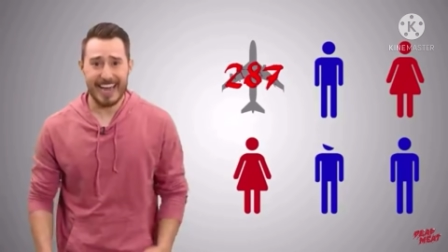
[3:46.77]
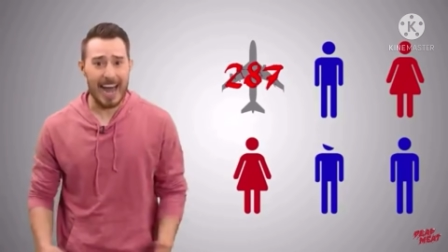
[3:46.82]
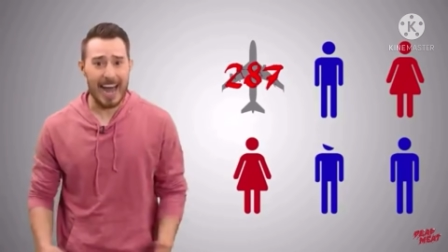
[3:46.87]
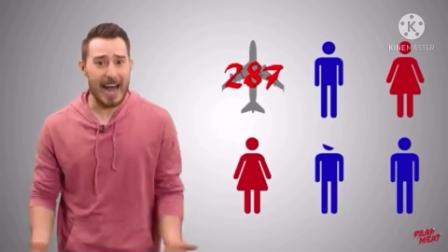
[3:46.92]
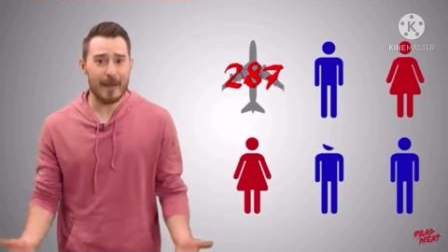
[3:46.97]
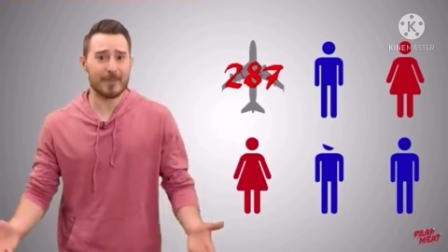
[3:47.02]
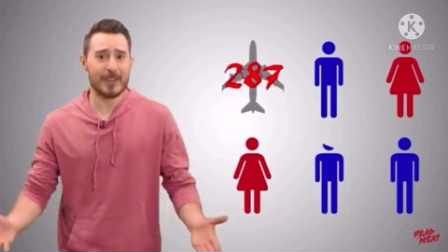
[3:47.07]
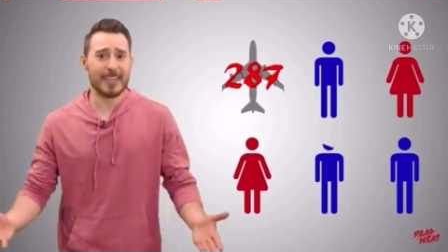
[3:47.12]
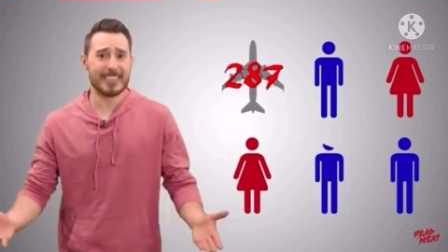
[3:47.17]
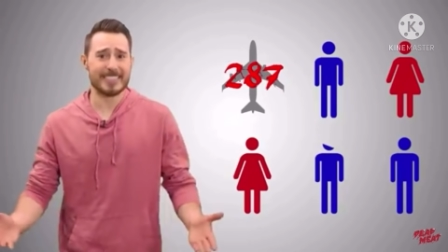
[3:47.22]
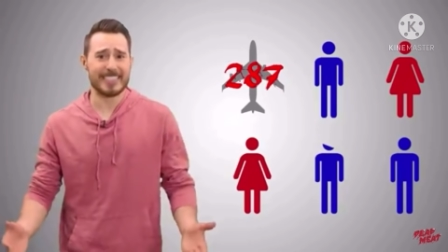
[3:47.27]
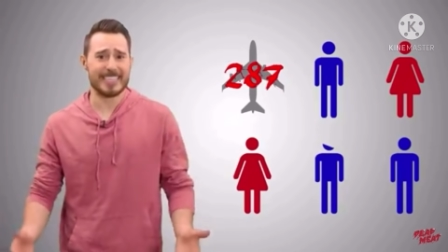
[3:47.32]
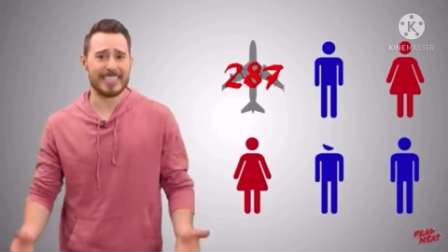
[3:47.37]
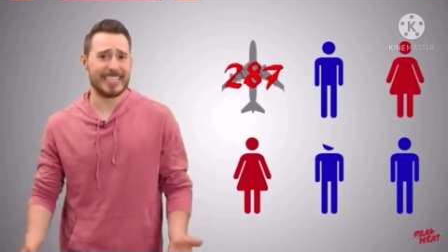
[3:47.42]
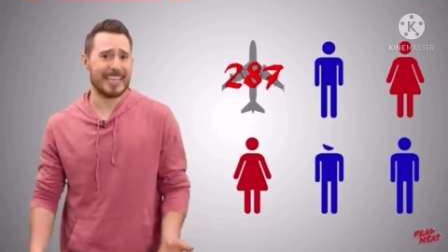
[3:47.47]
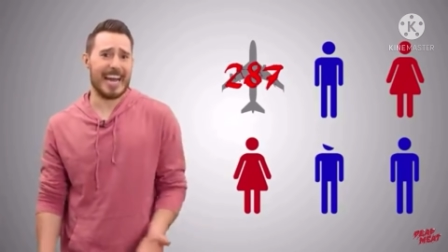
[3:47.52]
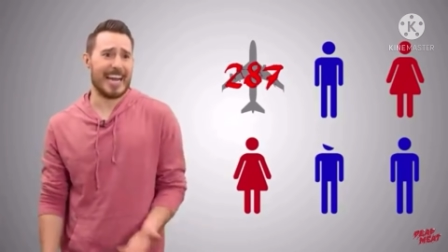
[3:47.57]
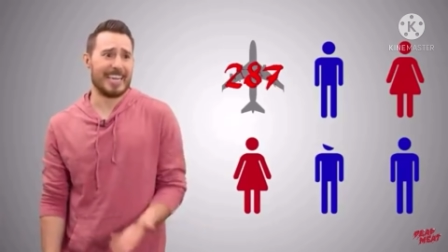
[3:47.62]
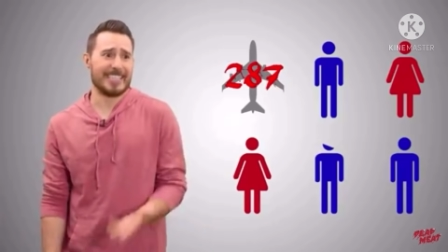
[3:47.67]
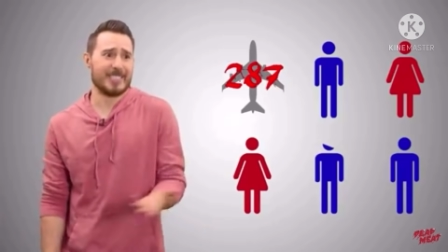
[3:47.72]

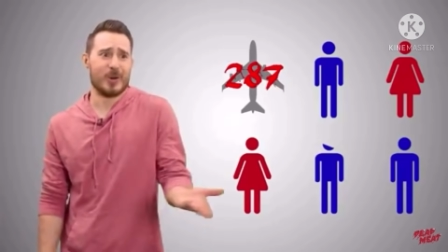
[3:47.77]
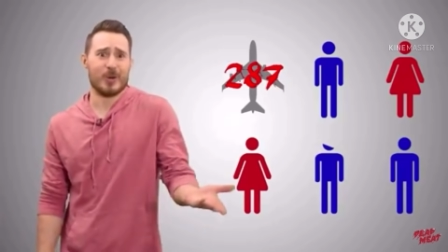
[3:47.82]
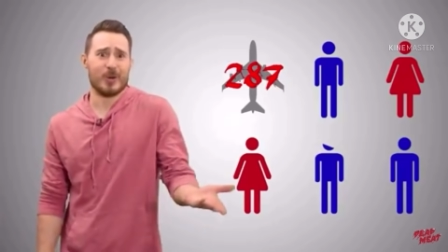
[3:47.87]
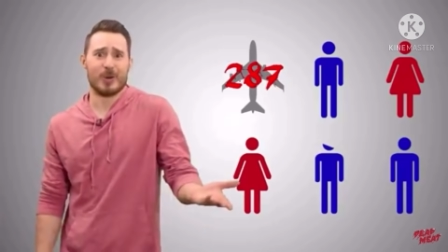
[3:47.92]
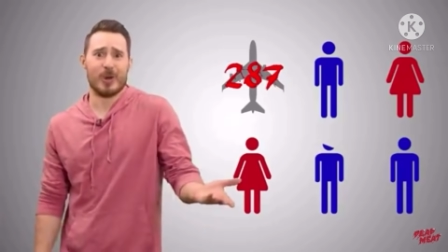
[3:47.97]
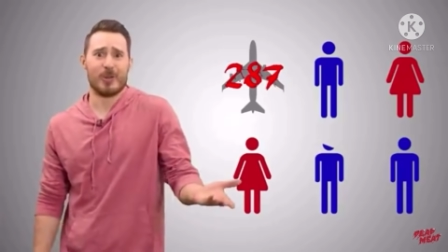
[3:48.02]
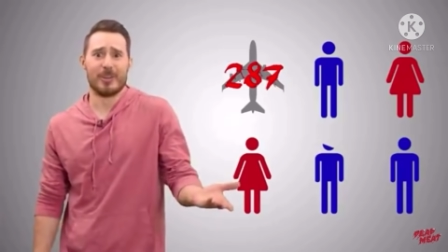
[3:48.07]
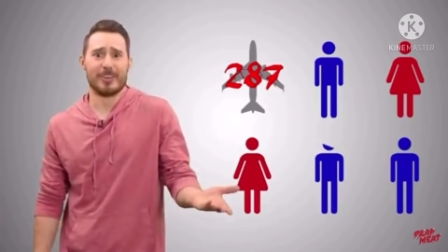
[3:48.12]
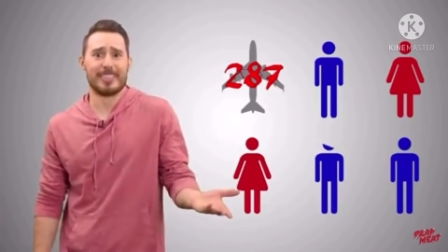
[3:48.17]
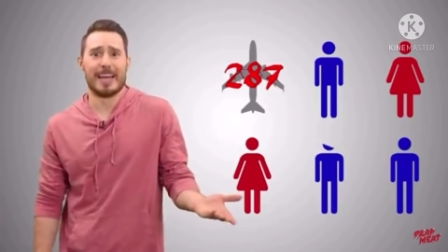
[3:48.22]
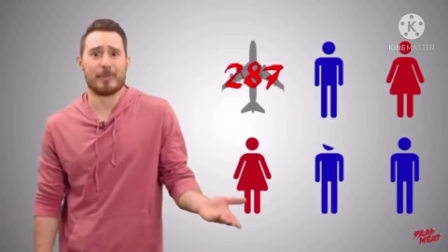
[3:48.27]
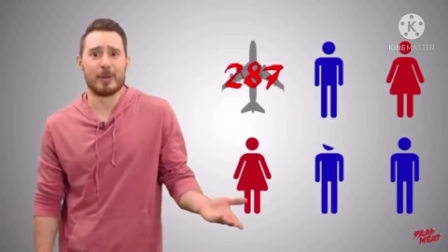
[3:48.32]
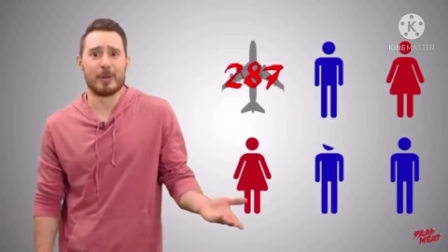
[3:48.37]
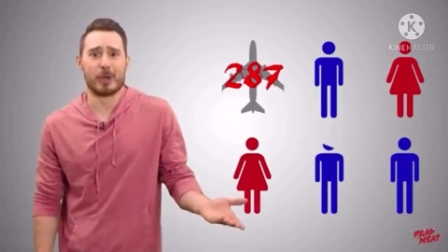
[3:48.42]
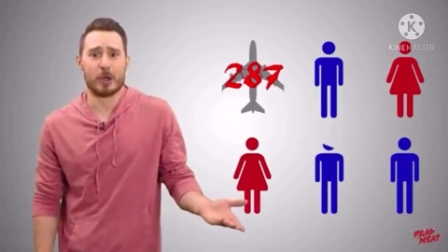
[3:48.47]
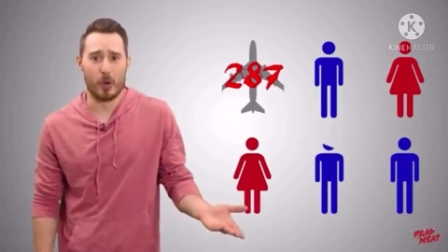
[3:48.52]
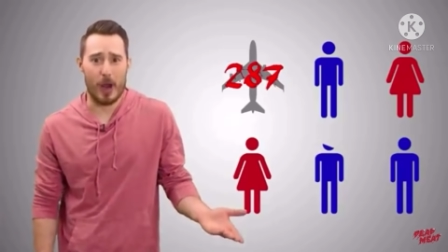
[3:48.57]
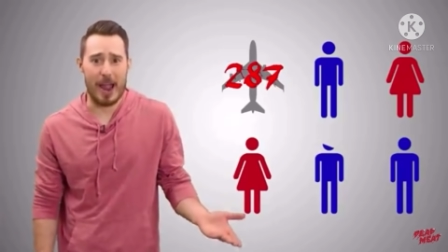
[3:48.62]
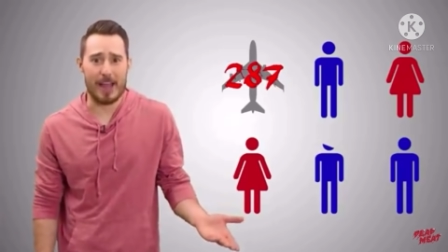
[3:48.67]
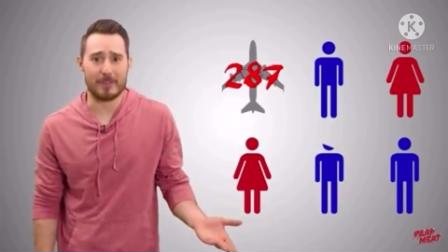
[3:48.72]
Obviously, I don't know the
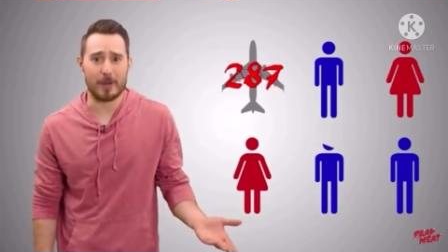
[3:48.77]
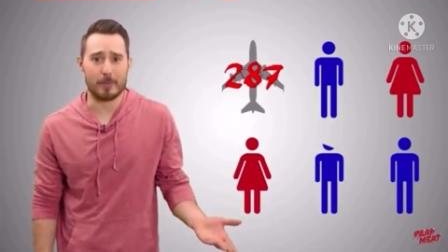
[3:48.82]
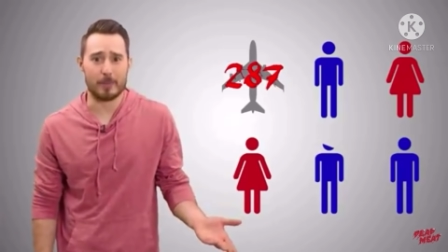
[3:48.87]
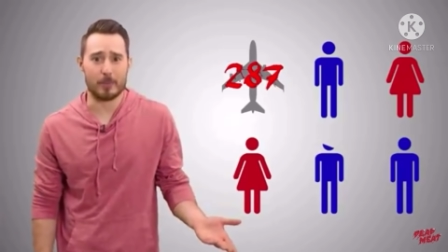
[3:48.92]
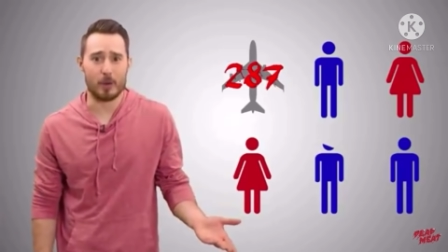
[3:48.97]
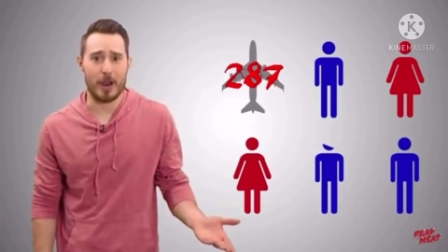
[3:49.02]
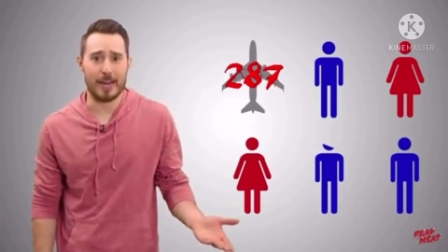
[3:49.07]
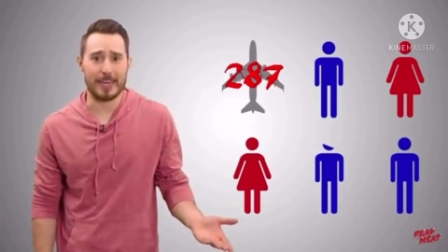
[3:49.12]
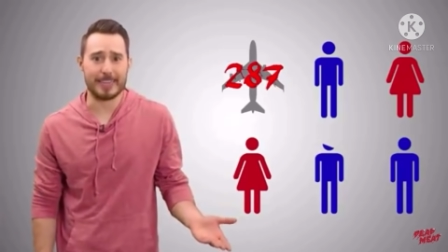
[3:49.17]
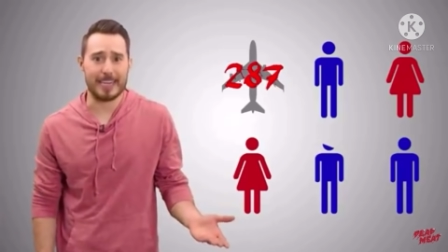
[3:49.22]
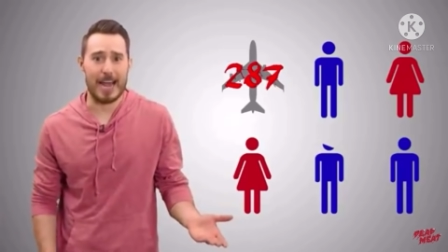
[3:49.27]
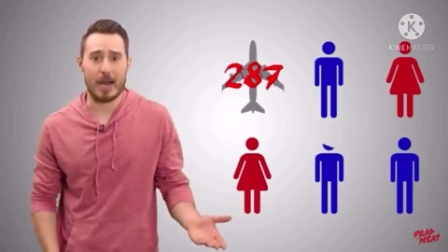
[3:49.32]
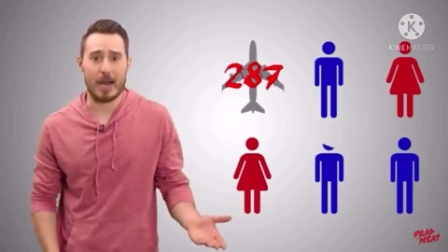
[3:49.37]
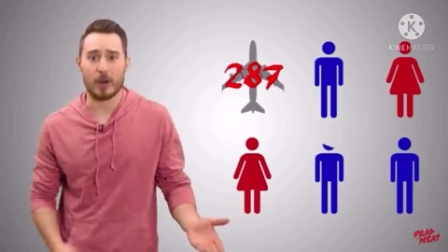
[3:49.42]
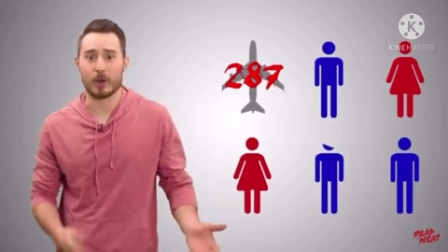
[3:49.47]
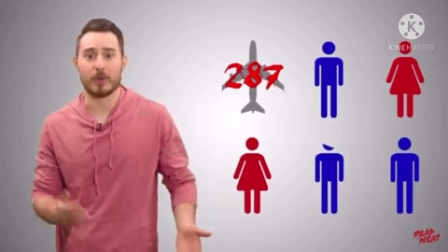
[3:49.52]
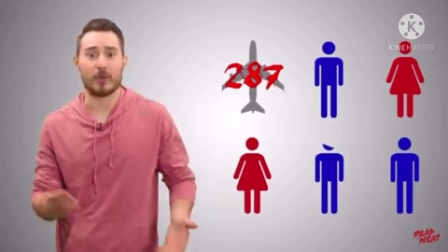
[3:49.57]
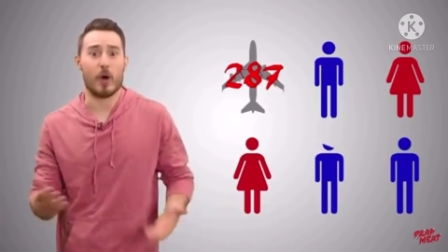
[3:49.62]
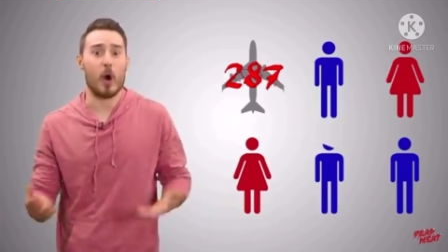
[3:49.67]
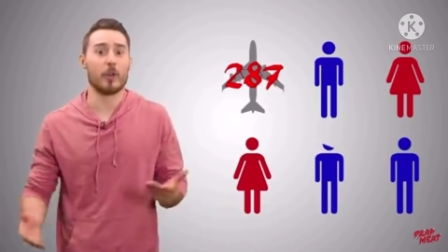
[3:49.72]
demographic
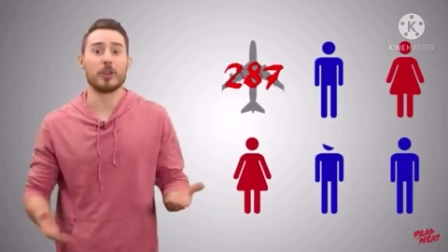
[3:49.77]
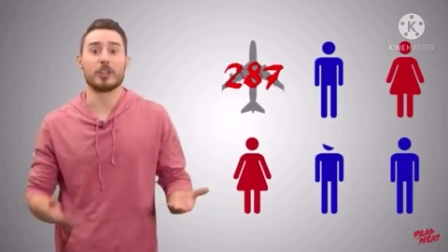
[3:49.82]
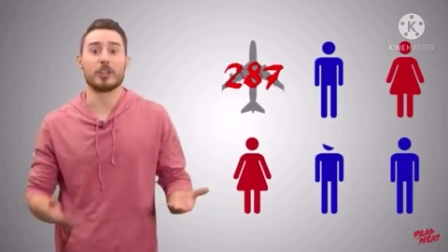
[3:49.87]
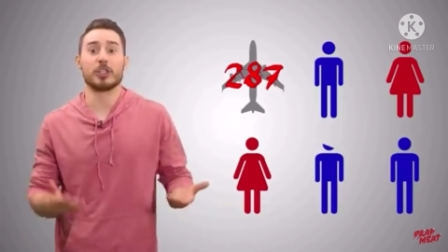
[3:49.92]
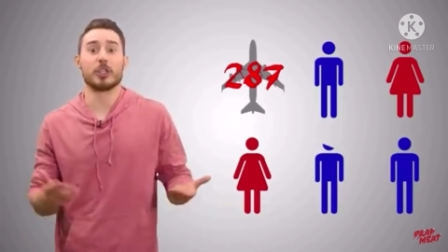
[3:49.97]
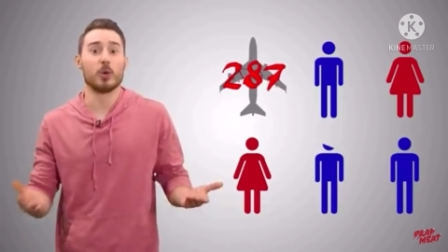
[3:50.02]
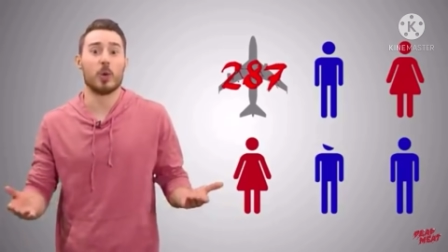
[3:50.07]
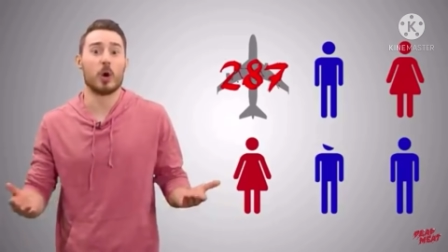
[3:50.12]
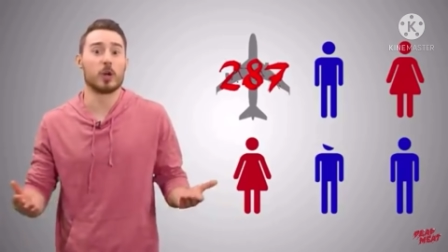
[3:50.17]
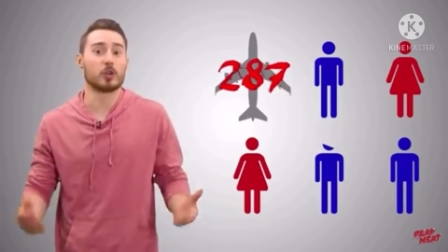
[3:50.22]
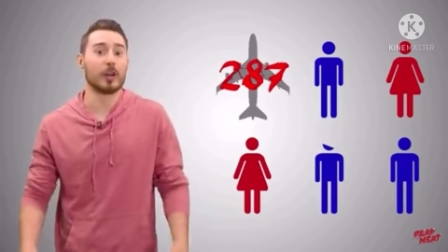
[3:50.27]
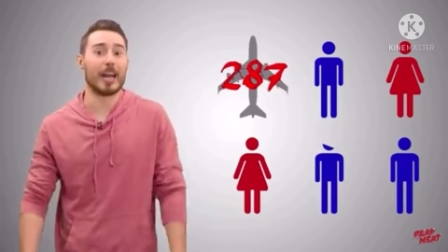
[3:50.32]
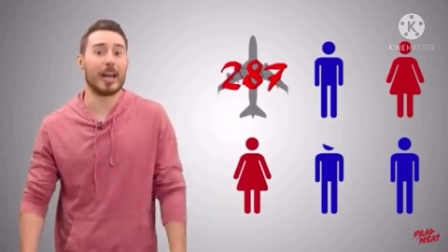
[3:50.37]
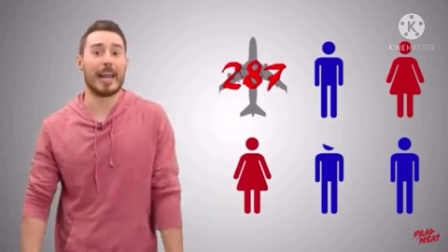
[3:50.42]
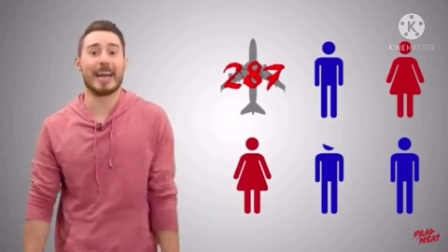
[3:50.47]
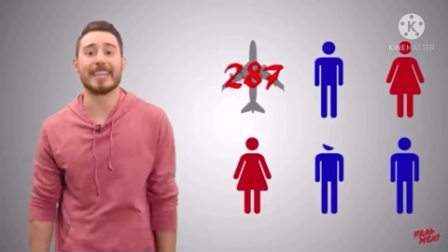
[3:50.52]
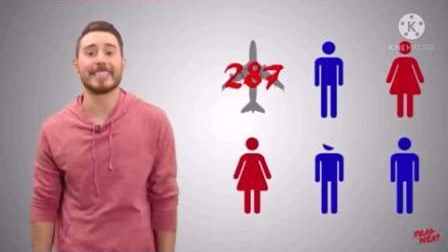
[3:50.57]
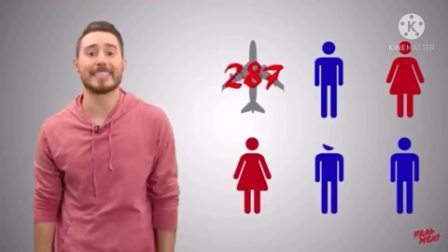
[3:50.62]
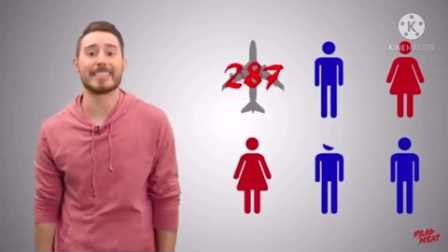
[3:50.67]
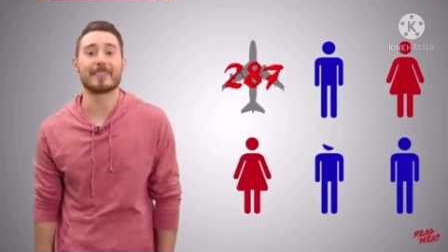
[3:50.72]
breakdown of all the
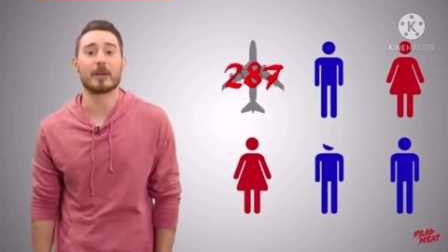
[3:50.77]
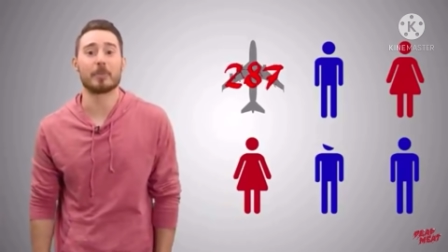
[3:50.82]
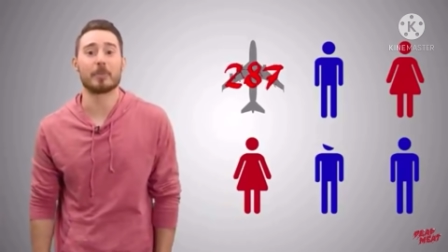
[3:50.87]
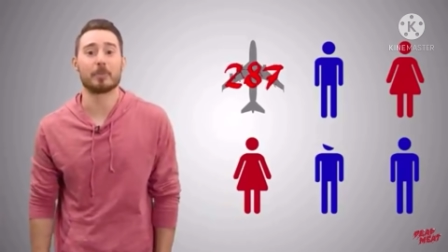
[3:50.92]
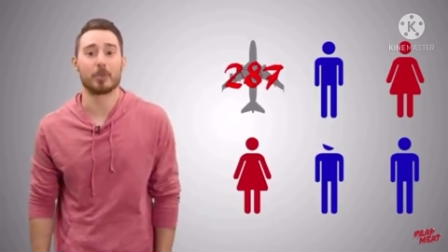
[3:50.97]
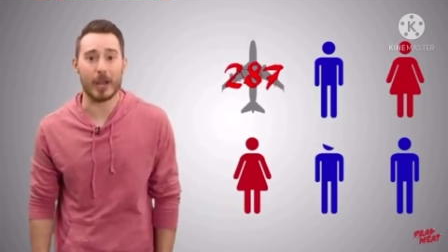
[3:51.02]
287